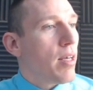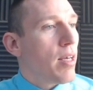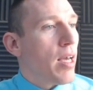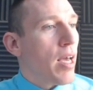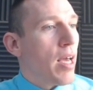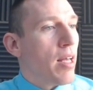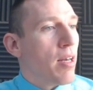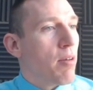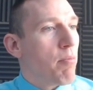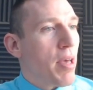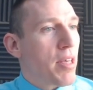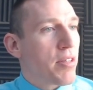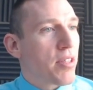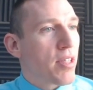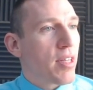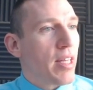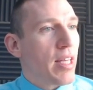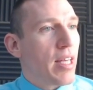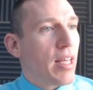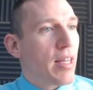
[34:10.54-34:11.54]
and
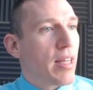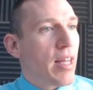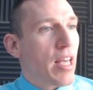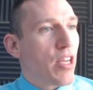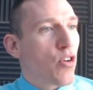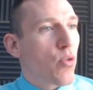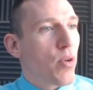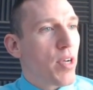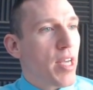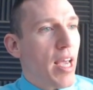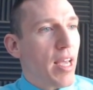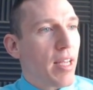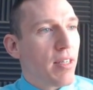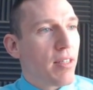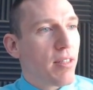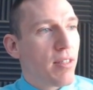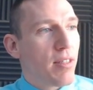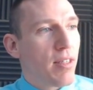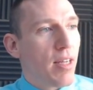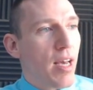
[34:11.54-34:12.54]
basically they create
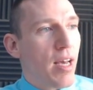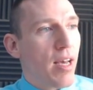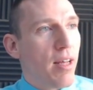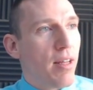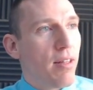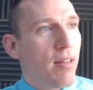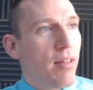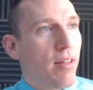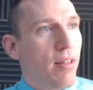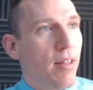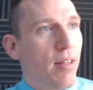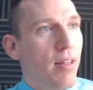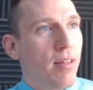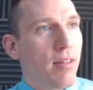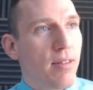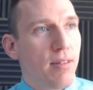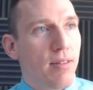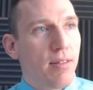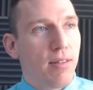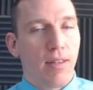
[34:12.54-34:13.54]
uh,
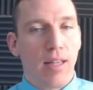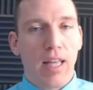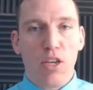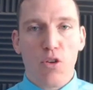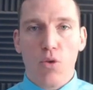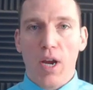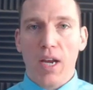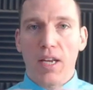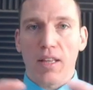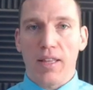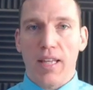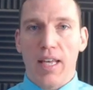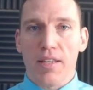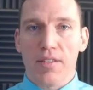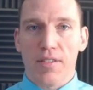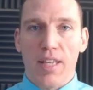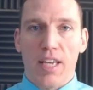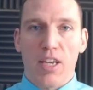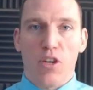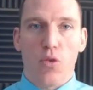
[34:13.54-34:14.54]
they create
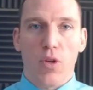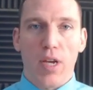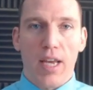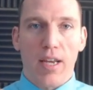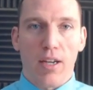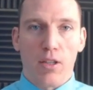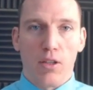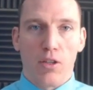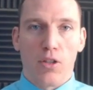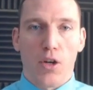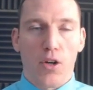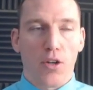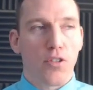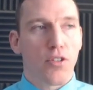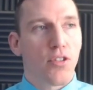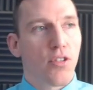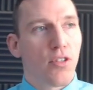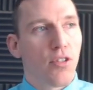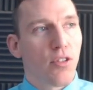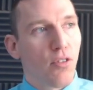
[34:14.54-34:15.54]
lists they create
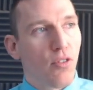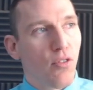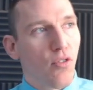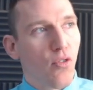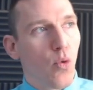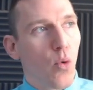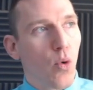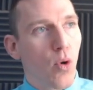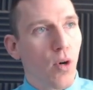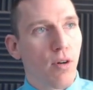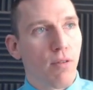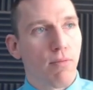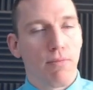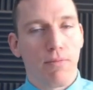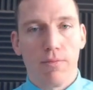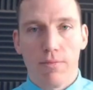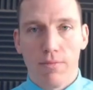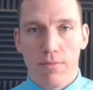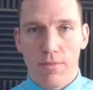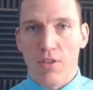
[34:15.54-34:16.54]
alerts for
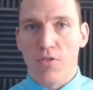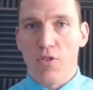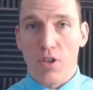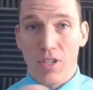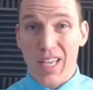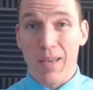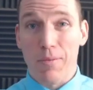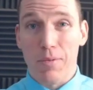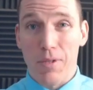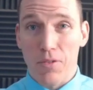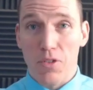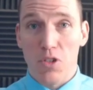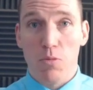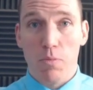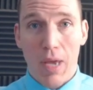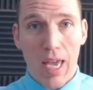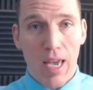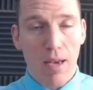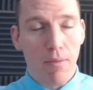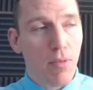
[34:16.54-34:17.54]
different types of
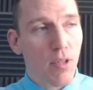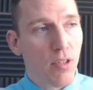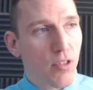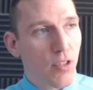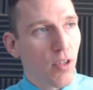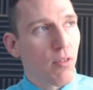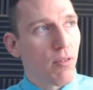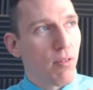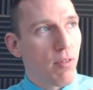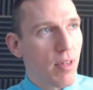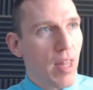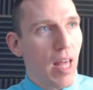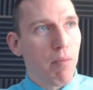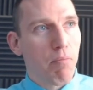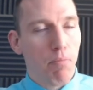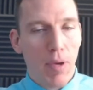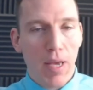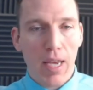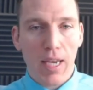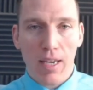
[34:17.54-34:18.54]
spam so
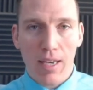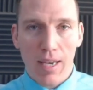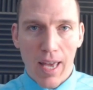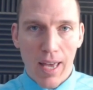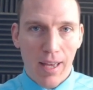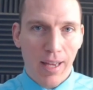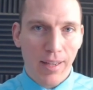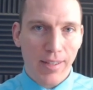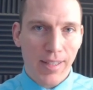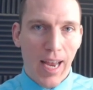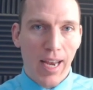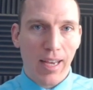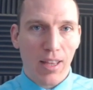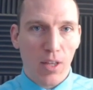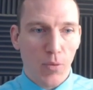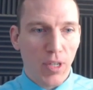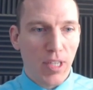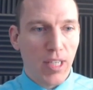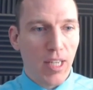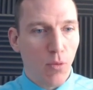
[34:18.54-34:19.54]
that ping attack that
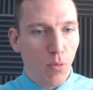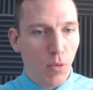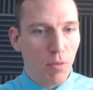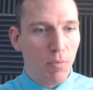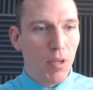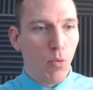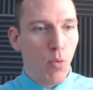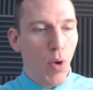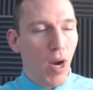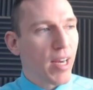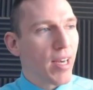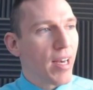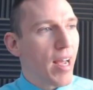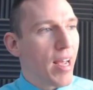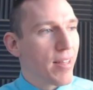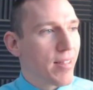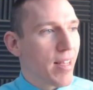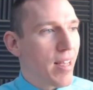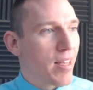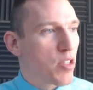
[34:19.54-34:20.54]
we did would be
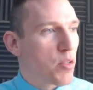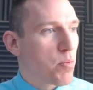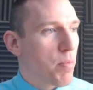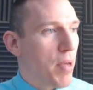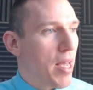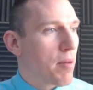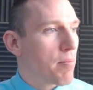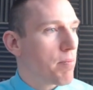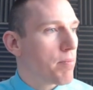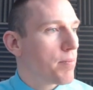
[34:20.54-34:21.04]
recognized as spam